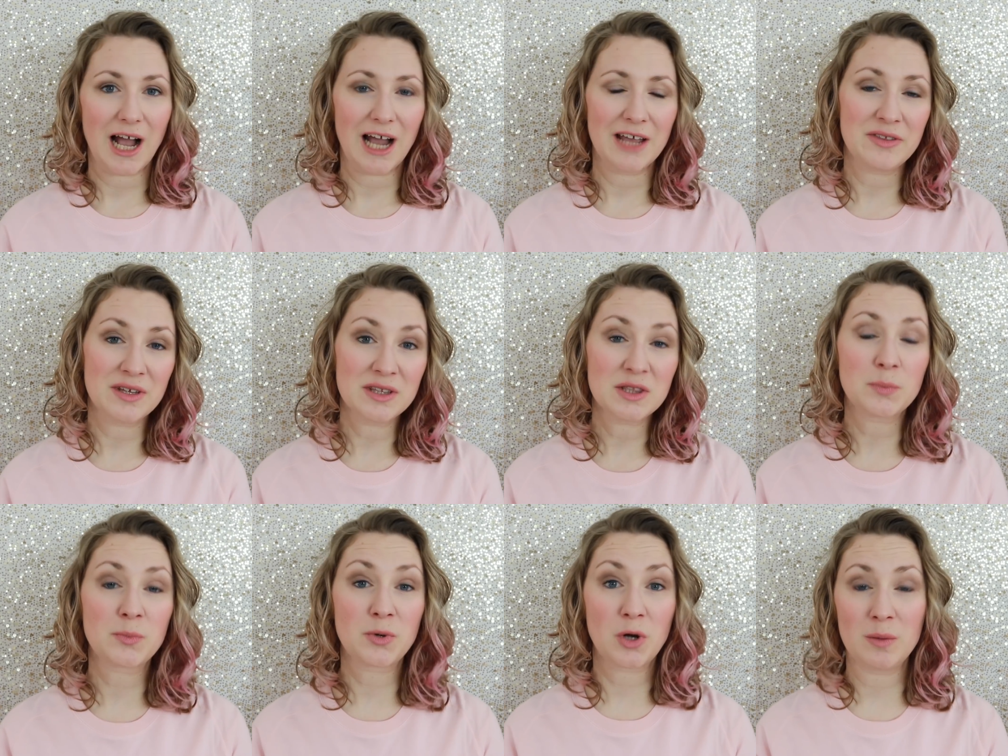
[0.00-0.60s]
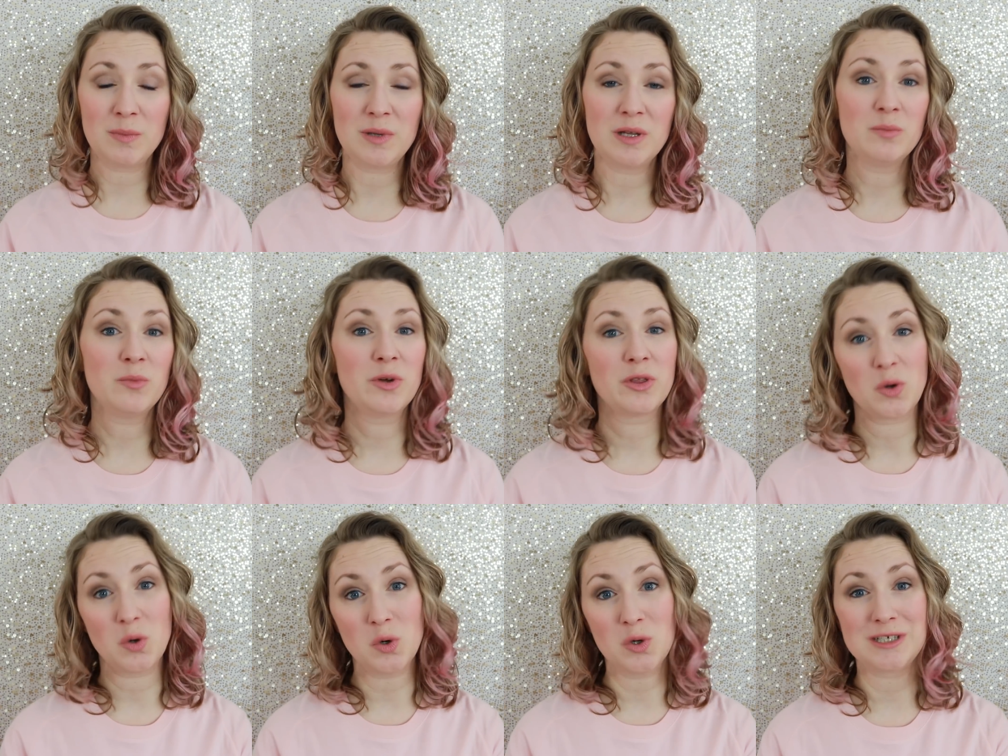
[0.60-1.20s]
I think the problem
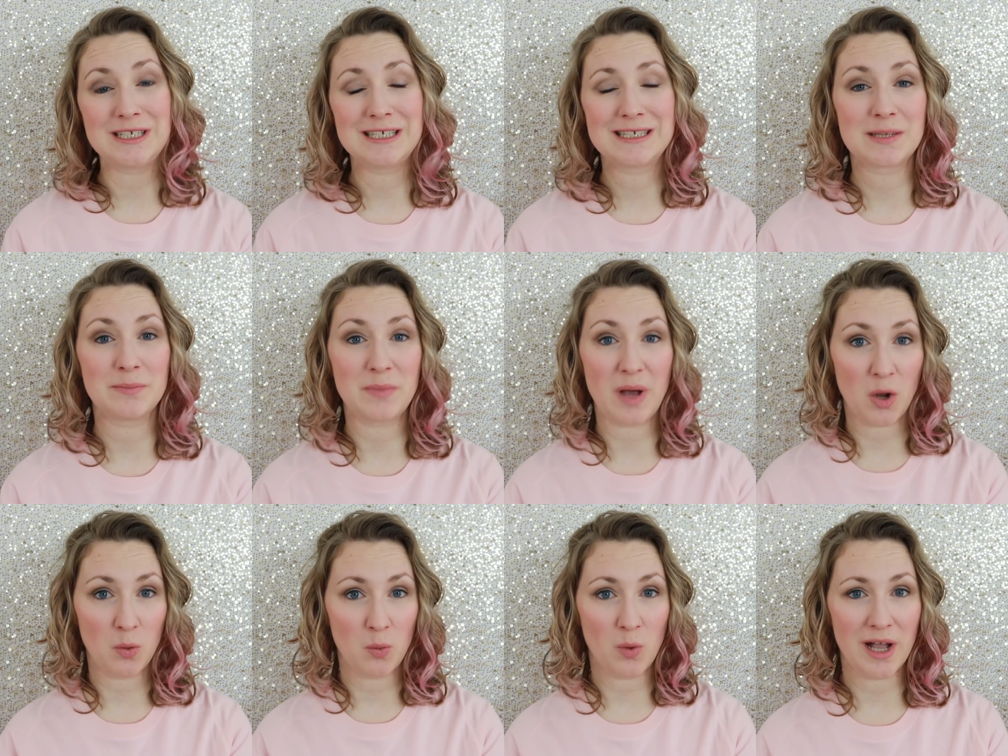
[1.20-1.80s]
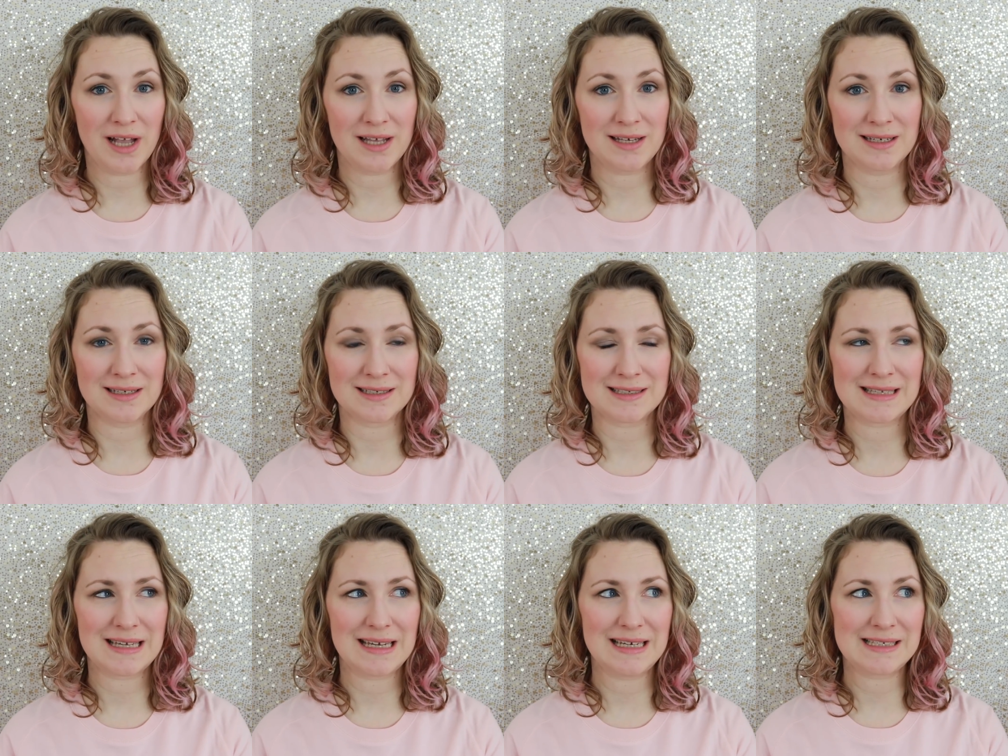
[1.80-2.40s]
with autism awareness